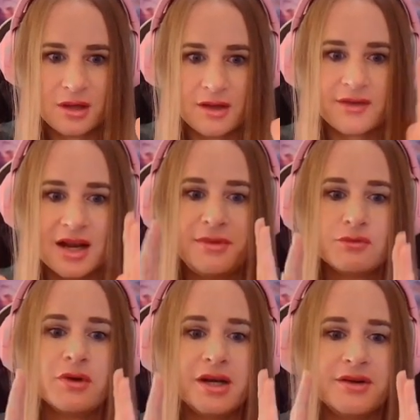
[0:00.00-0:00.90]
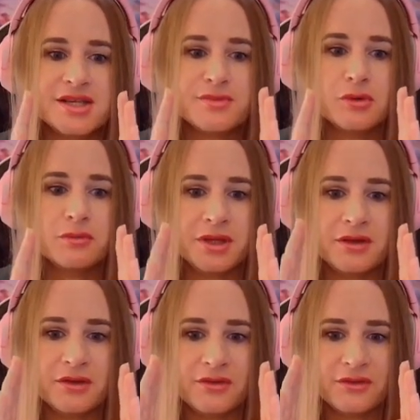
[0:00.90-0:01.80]
is going to be really, really small
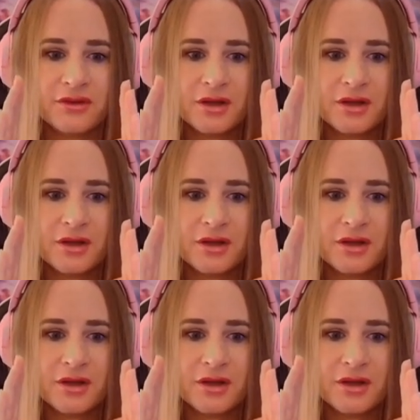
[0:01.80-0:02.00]
because